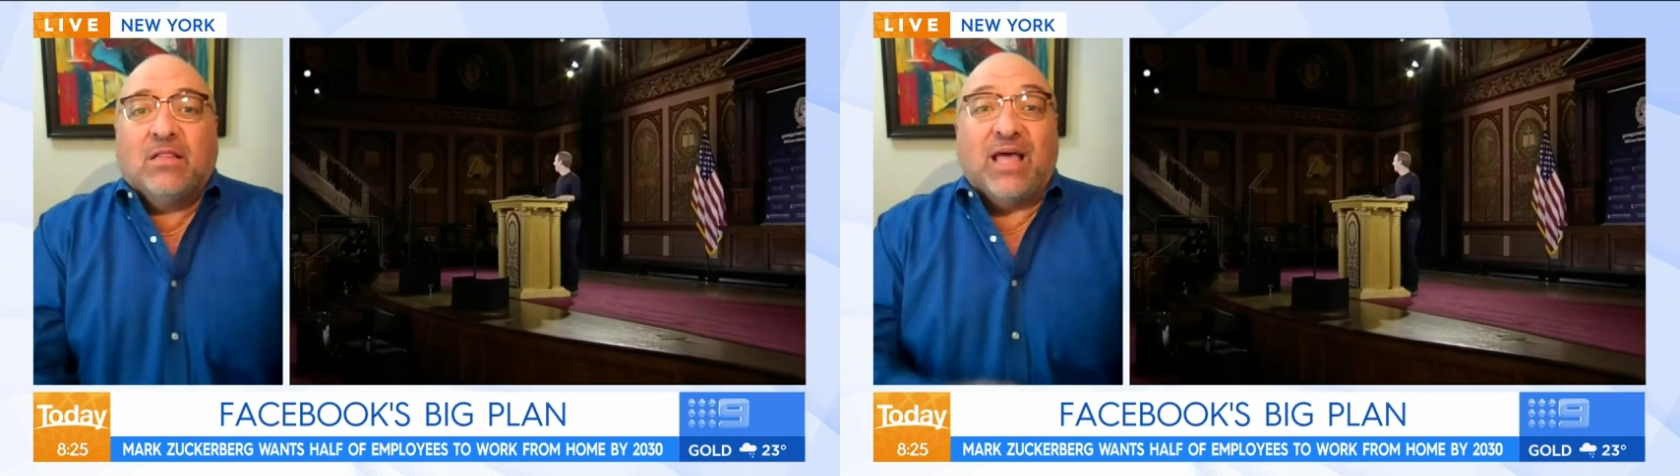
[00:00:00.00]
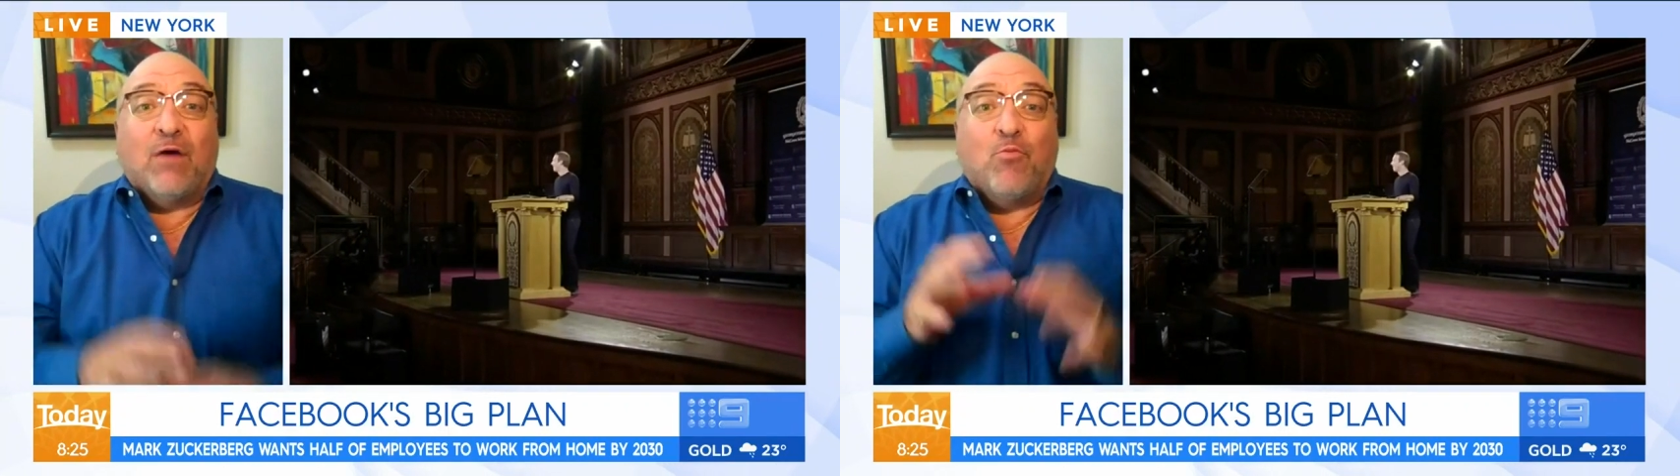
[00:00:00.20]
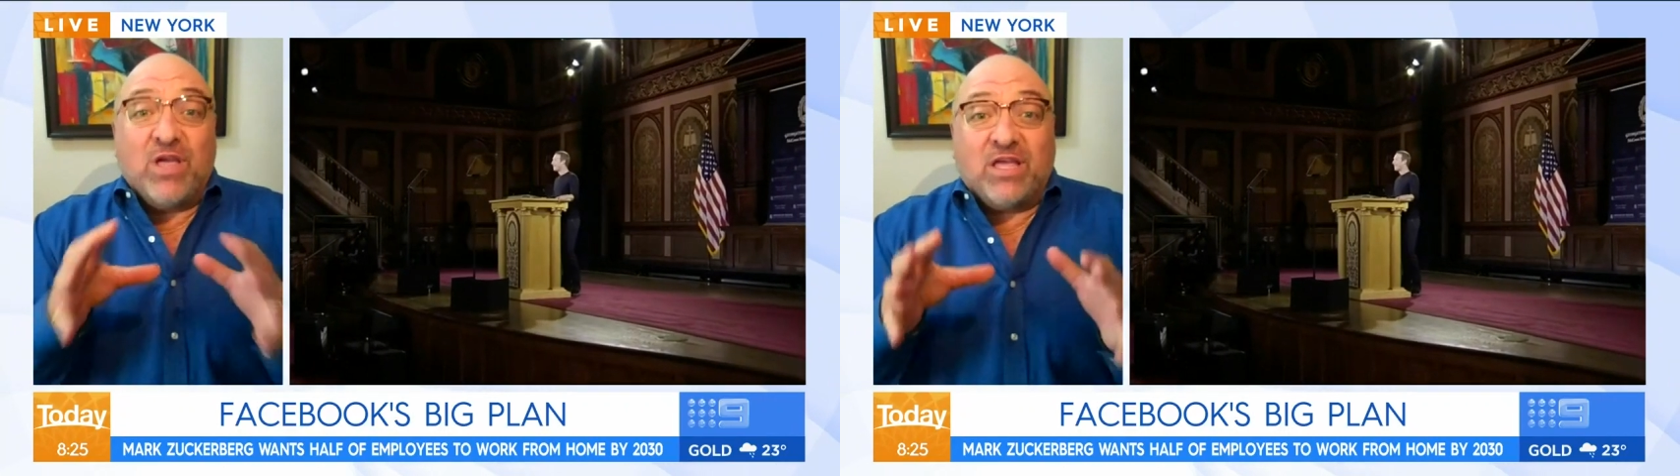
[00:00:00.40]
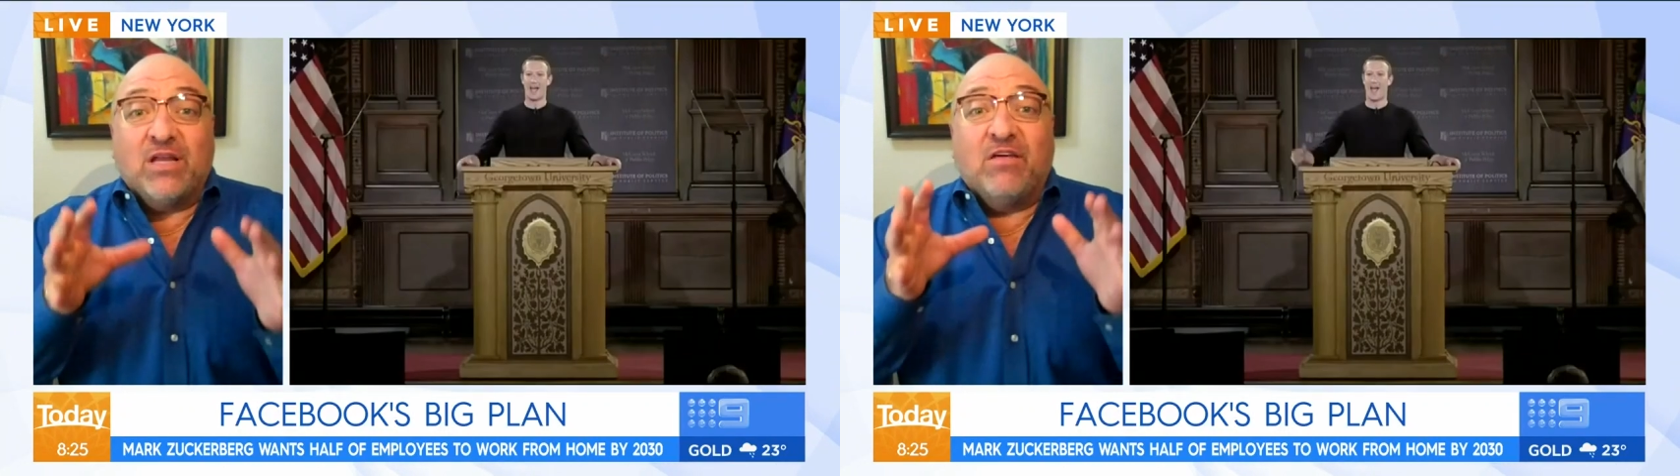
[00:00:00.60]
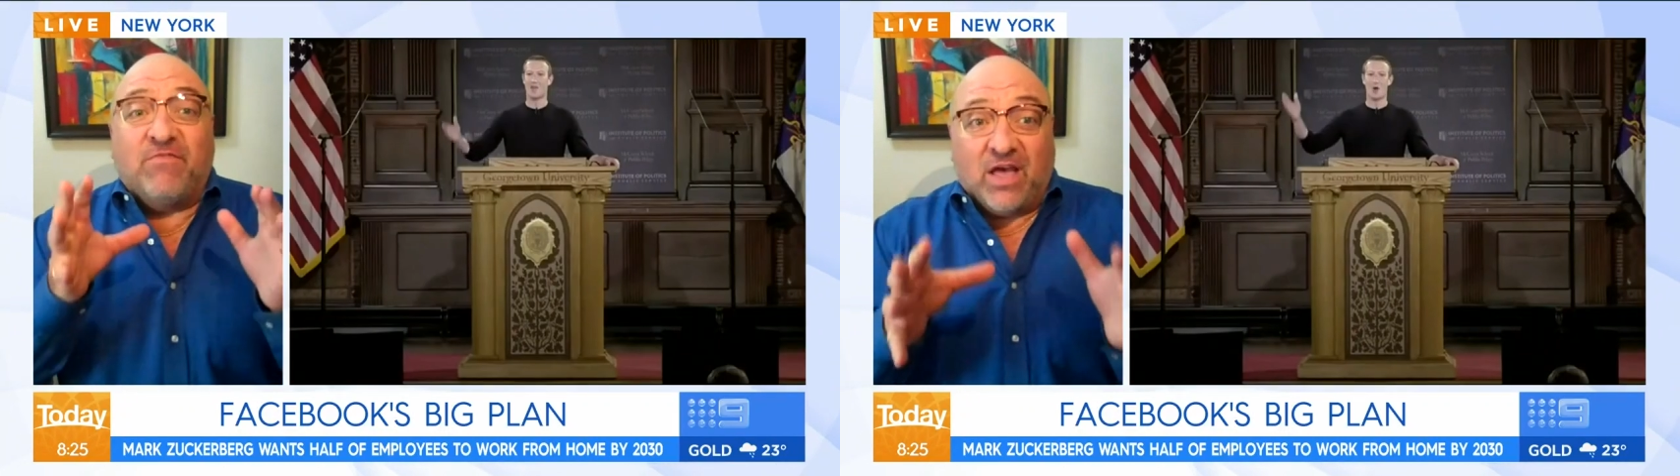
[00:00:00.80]
that we
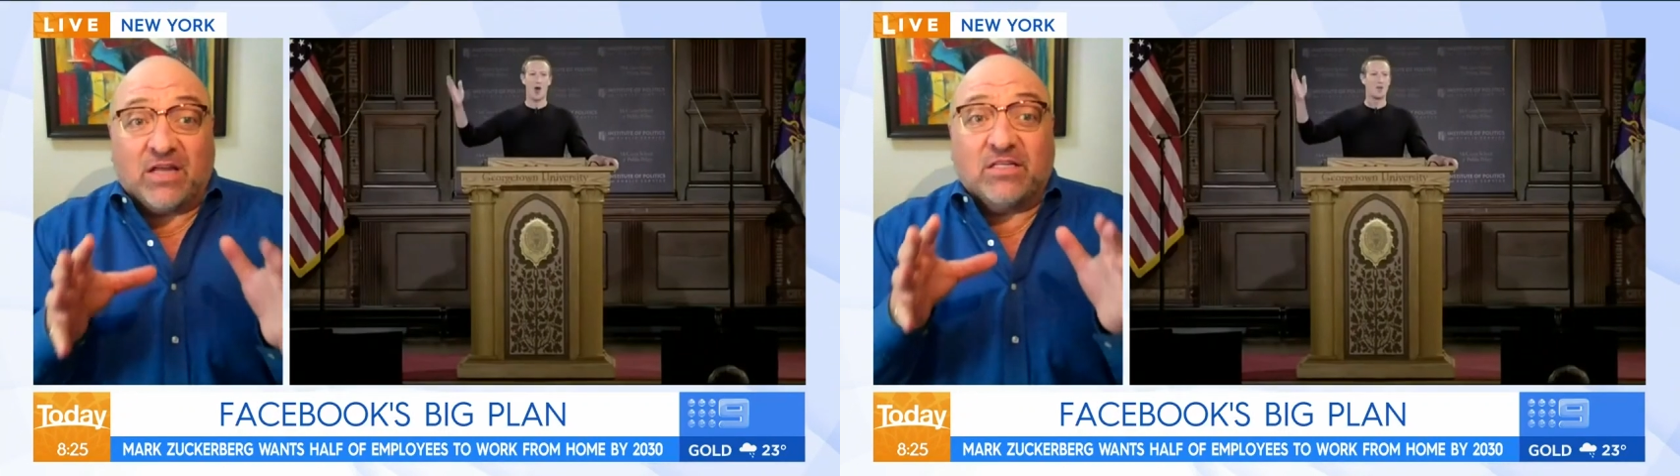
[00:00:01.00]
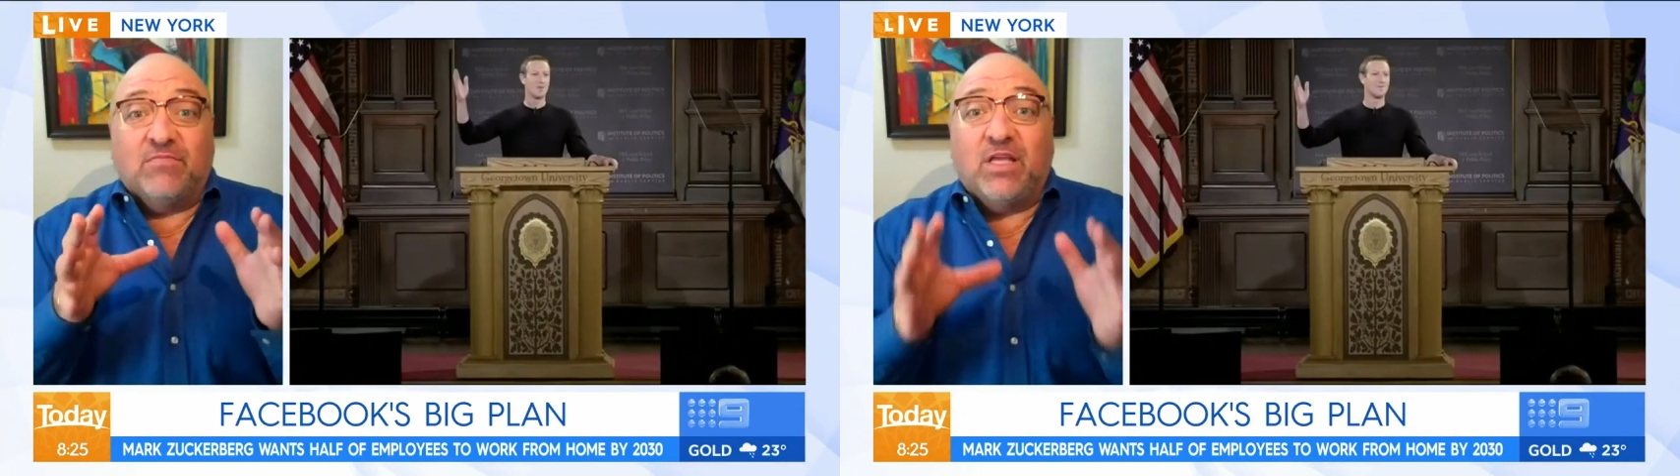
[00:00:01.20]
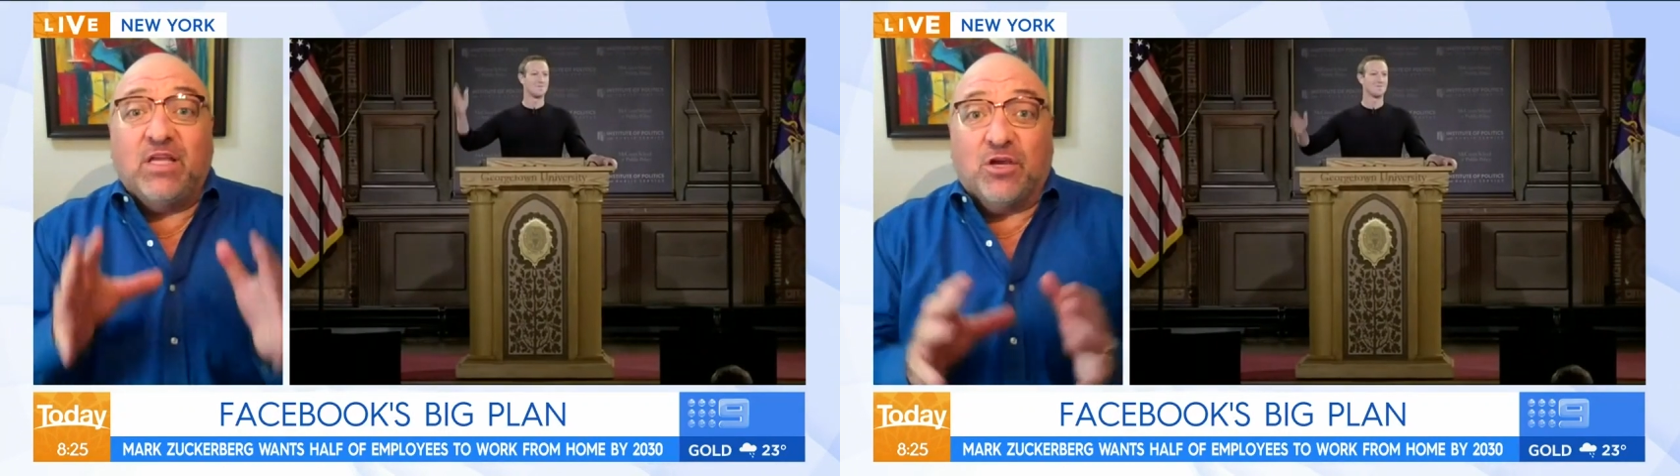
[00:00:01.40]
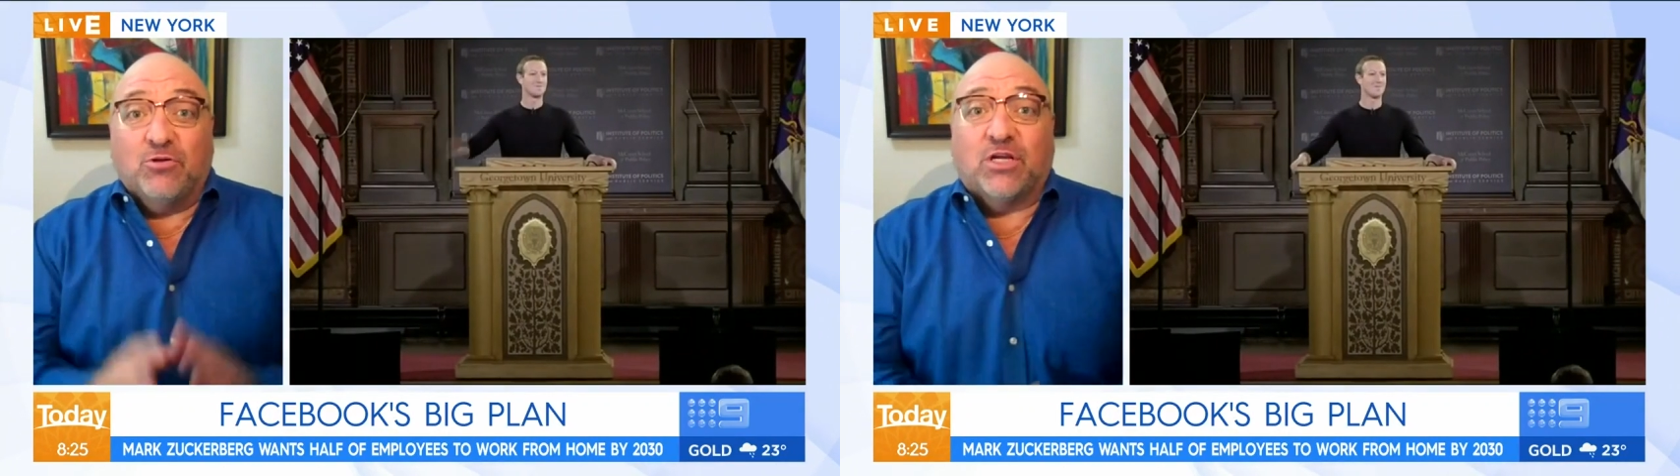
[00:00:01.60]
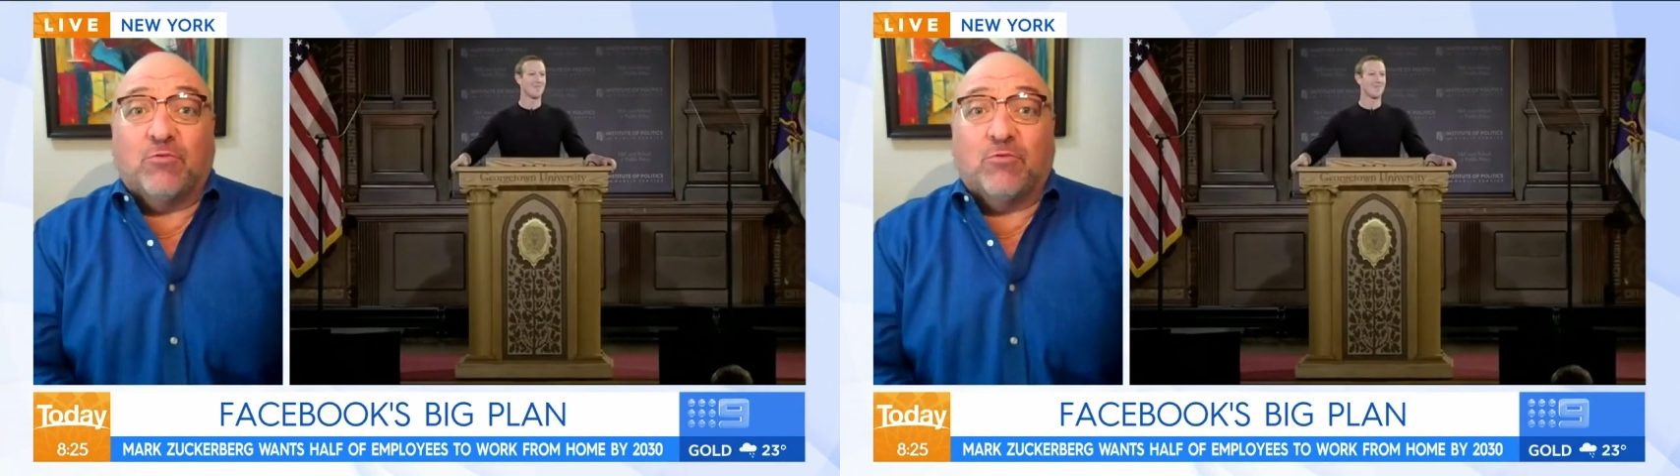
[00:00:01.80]
can effectively use a